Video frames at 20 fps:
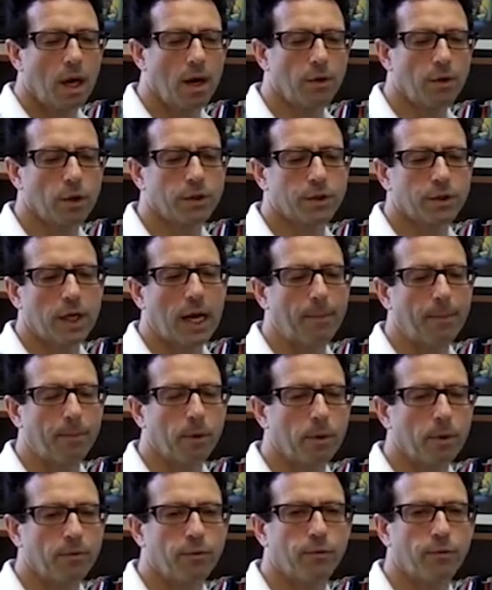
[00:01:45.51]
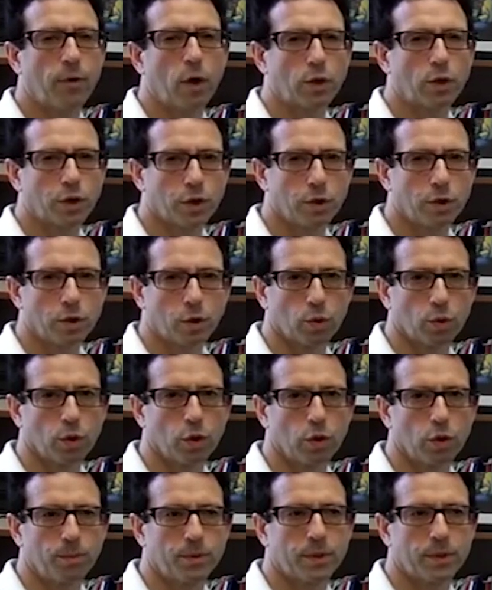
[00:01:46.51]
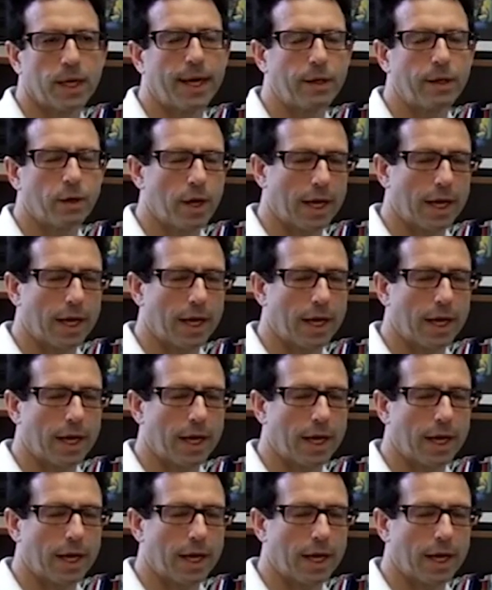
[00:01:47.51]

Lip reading: other type of functional groups that